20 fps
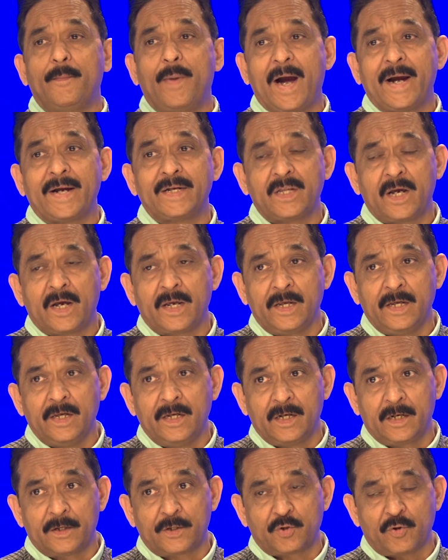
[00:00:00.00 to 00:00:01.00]
by the
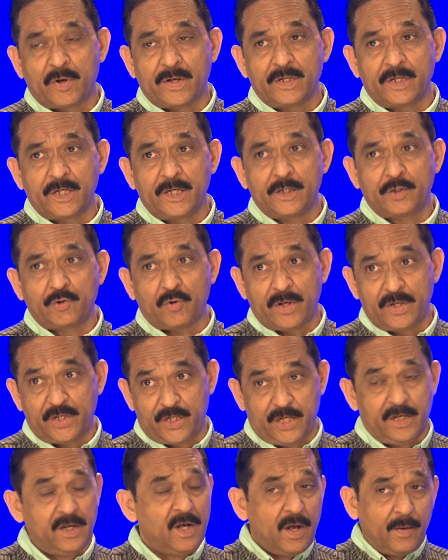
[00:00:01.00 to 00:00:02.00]
year
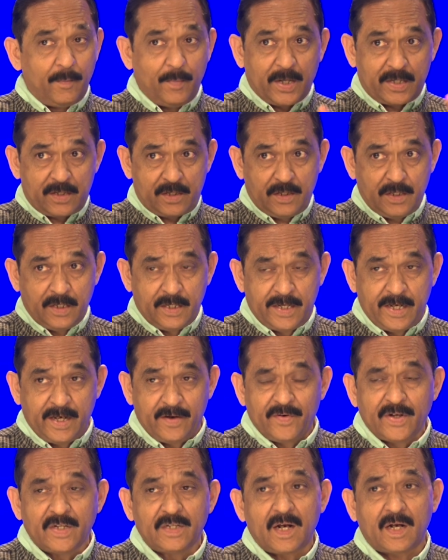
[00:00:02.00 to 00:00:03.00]
2020. But
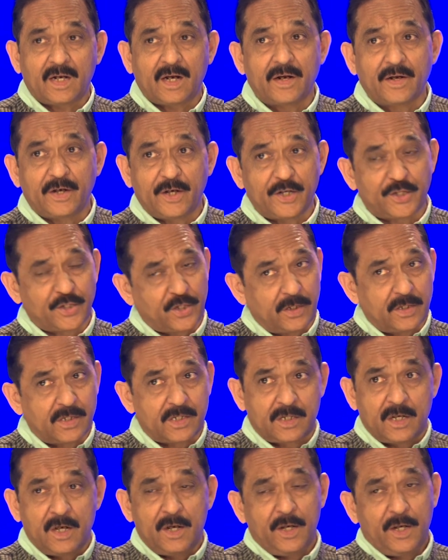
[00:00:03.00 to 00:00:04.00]
given the
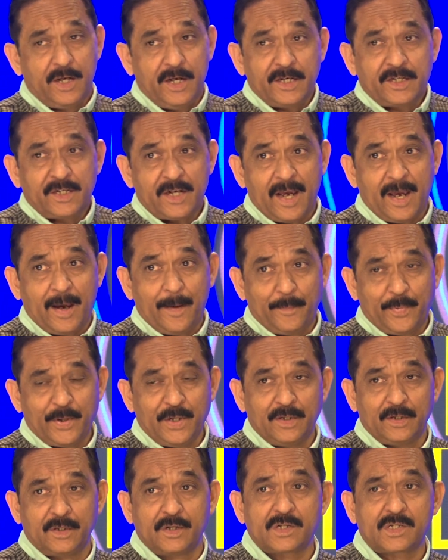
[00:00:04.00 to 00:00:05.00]
conditions, it
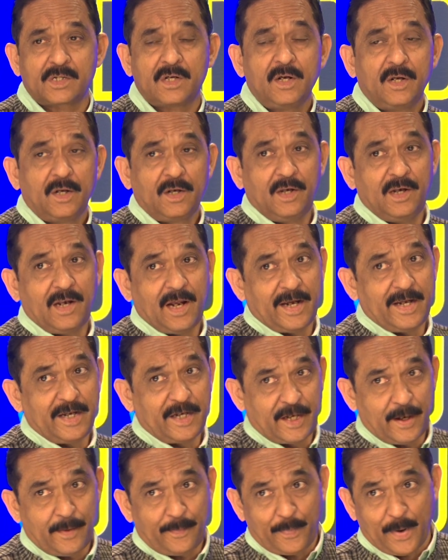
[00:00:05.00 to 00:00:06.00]
appears
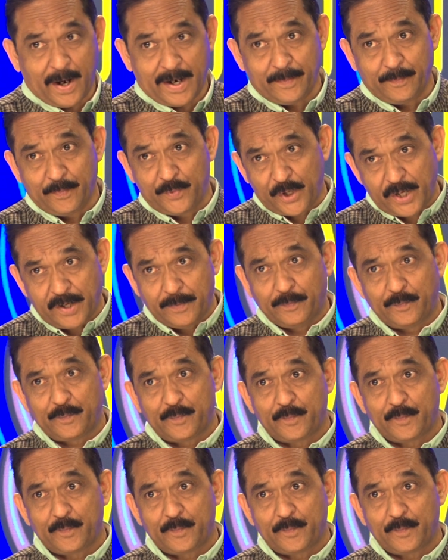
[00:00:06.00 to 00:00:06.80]
like a pipe dream.